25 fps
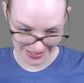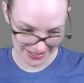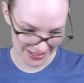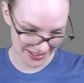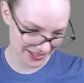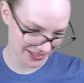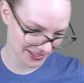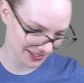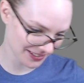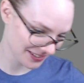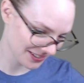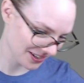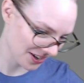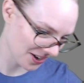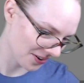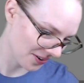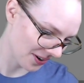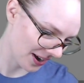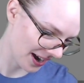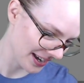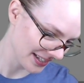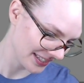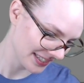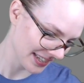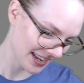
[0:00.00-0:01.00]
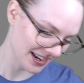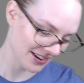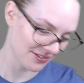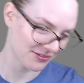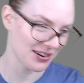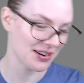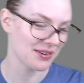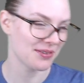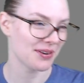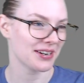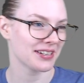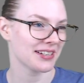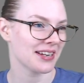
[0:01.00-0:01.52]
So I said if we
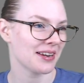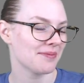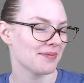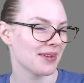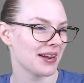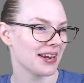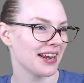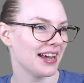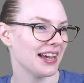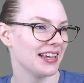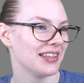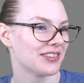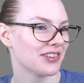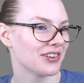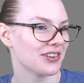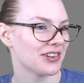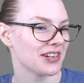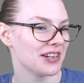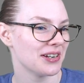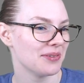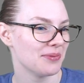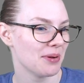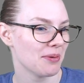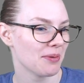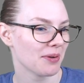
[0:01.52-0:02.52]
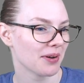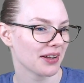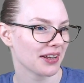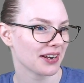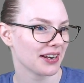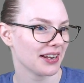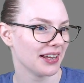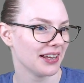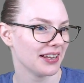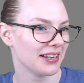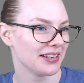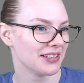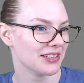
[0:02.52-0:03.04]
weren't done by 9:30, we were
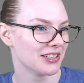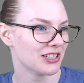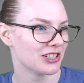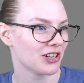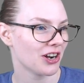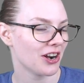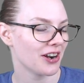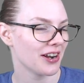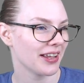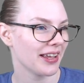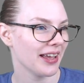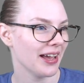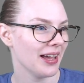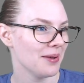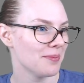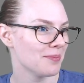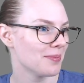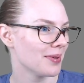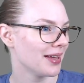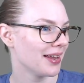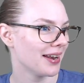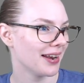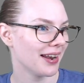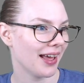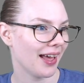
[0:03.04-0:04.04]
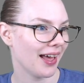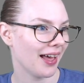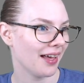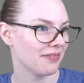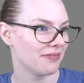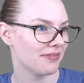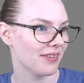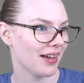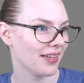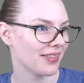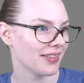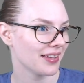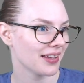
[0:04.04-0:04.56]
gonna start again, but
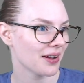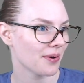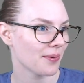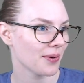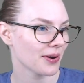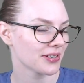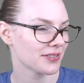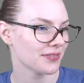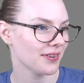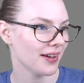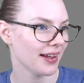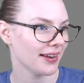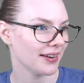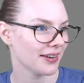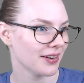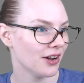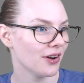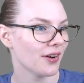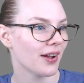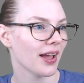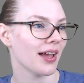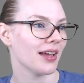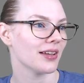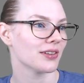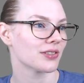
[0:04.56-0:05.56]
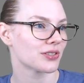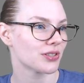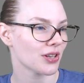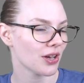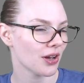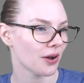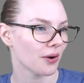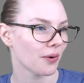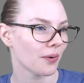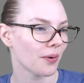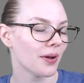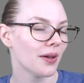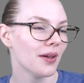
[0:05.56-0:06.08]
I think it works fine. Okay,
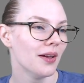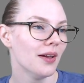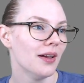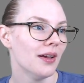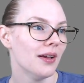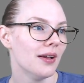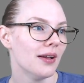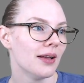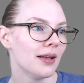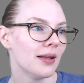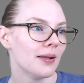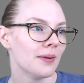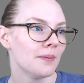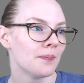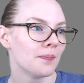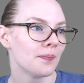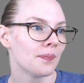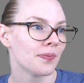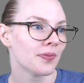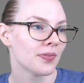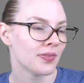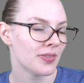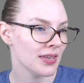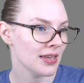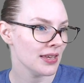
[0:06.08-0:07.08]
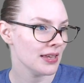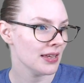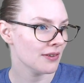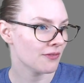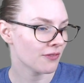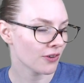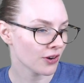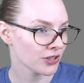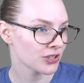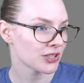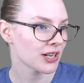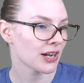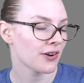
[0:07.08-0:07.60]
so the
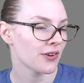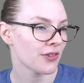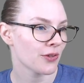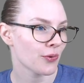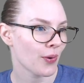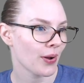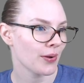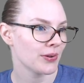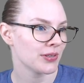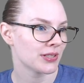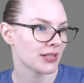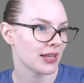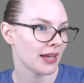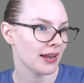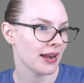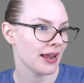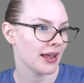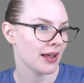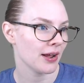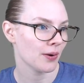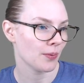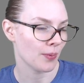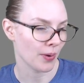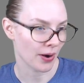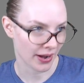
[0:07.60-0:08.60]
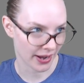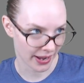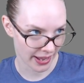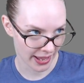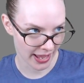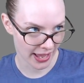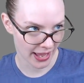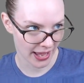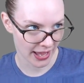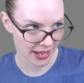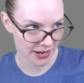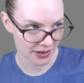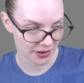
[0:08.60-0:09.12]
first error that I was getting, where I
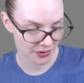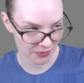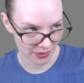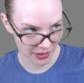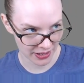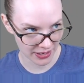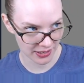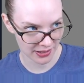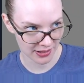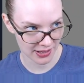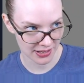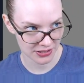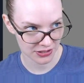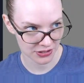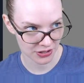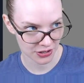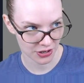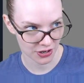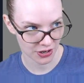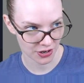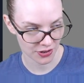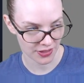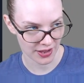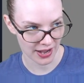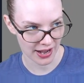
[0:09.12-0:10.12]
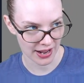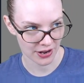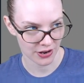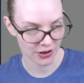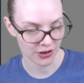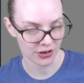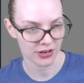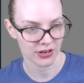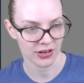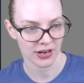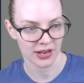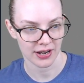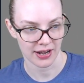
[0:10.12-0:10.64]
had a running cluster that I
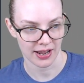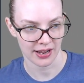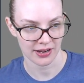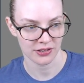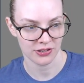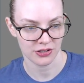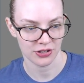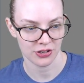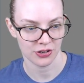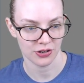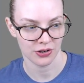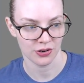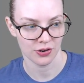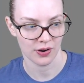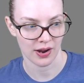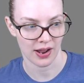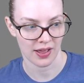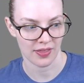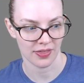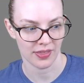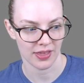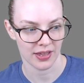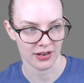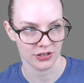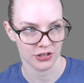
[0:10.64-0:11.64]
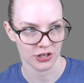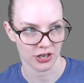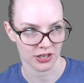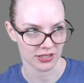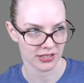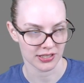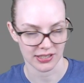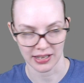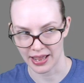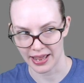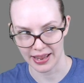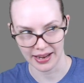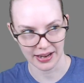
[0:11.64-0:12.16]
couldn't connect to and that just
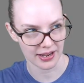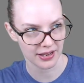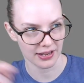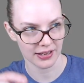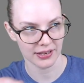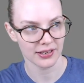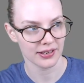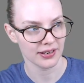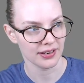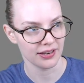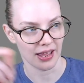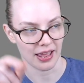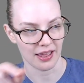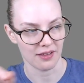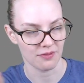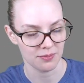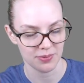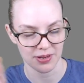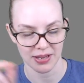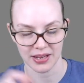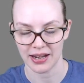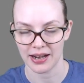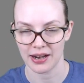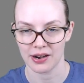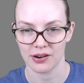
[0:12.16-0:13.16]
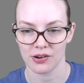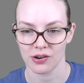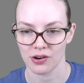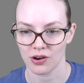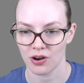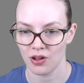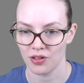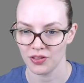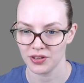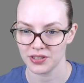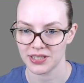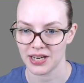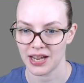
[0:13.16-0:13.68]
like gave me an error
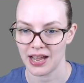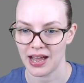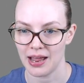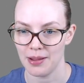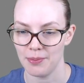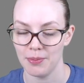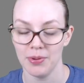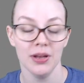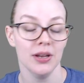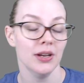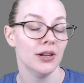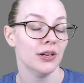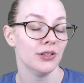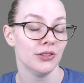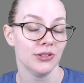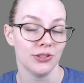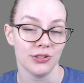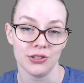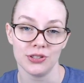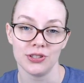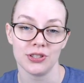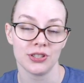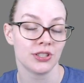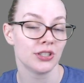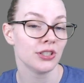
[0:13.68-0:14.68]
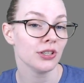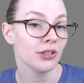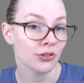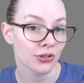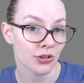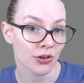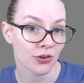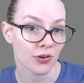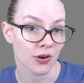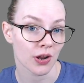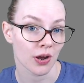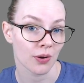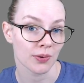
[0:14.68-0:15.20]
all the time, still
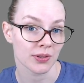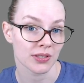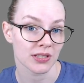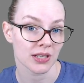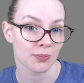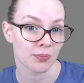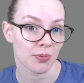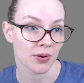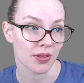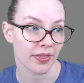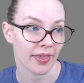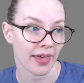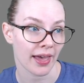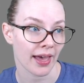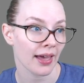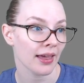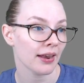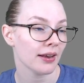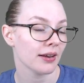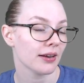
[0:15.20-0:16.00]
don't know what's up with that.